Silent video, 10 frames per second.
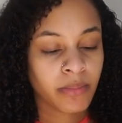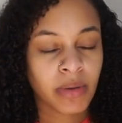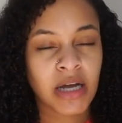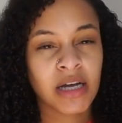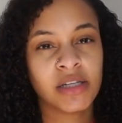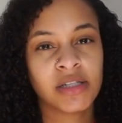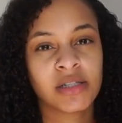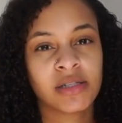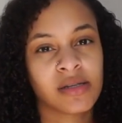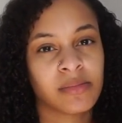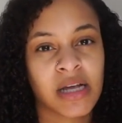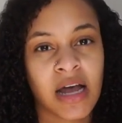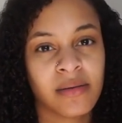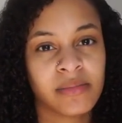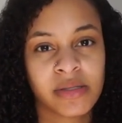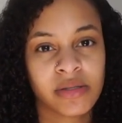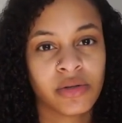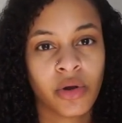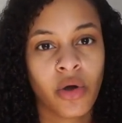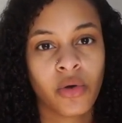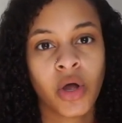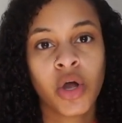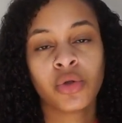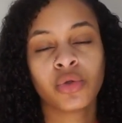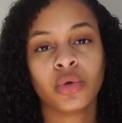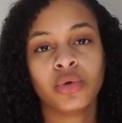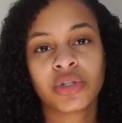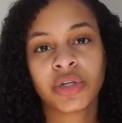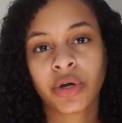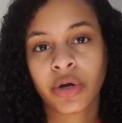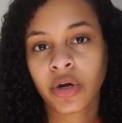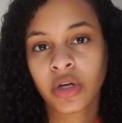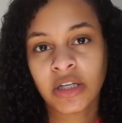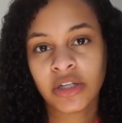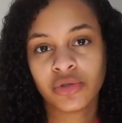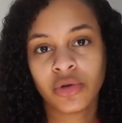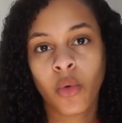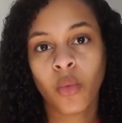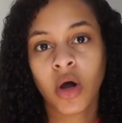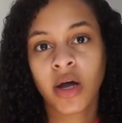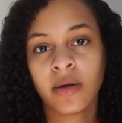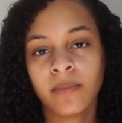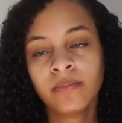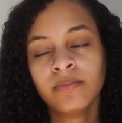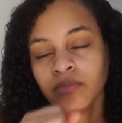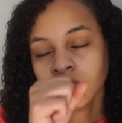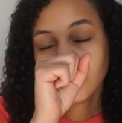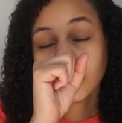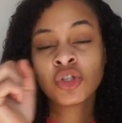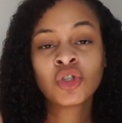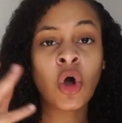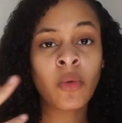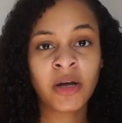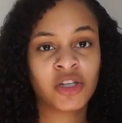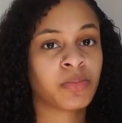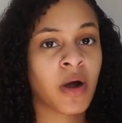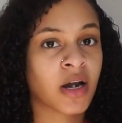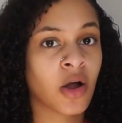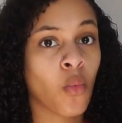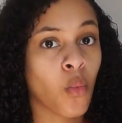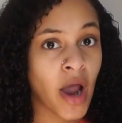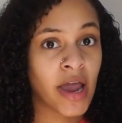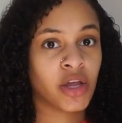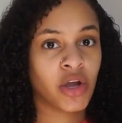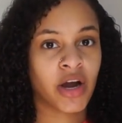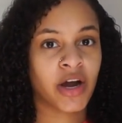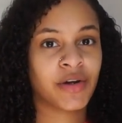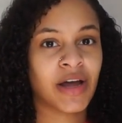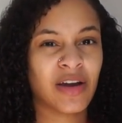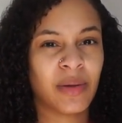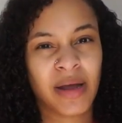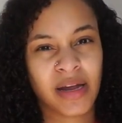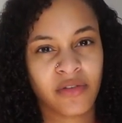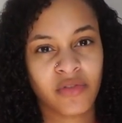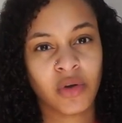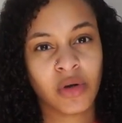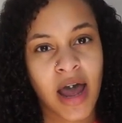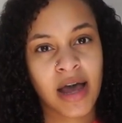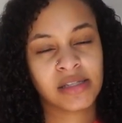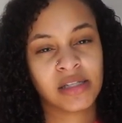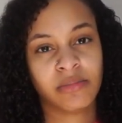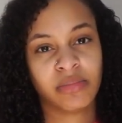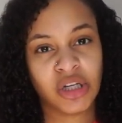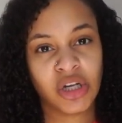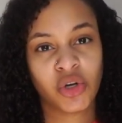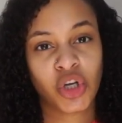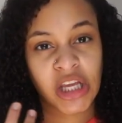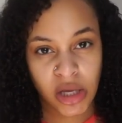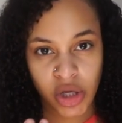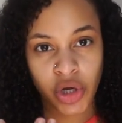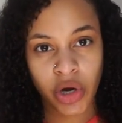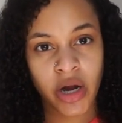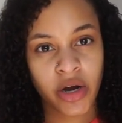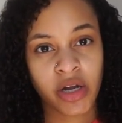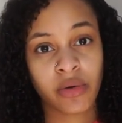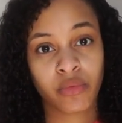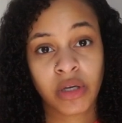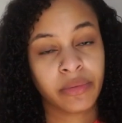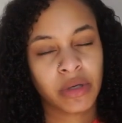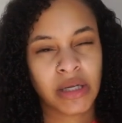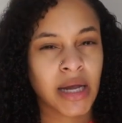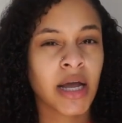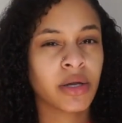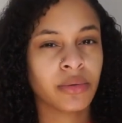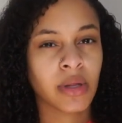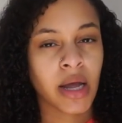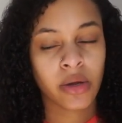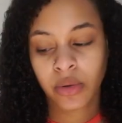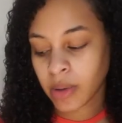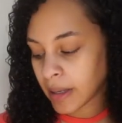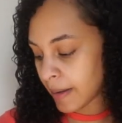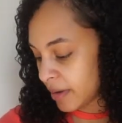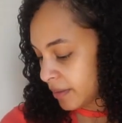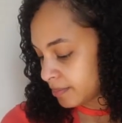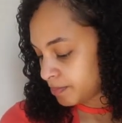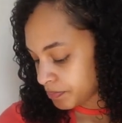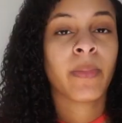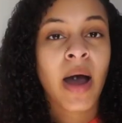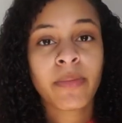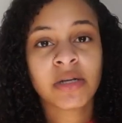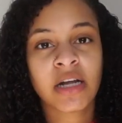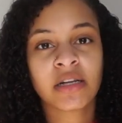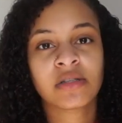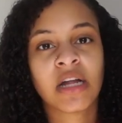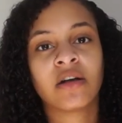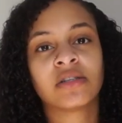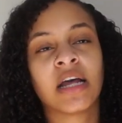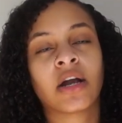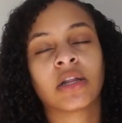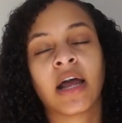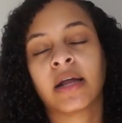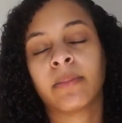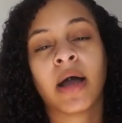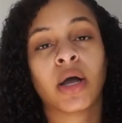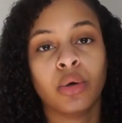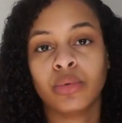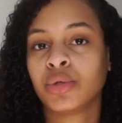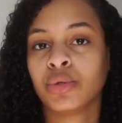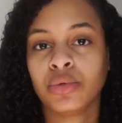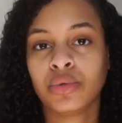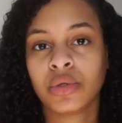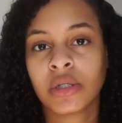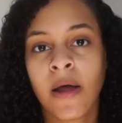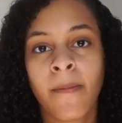because sometimes you know the looser your curl is you don't want so much product weighing your hair down and making it feel nasty but kinkier hair can really, really handle that. You know what I mean? My protective styles that are like my go-tos,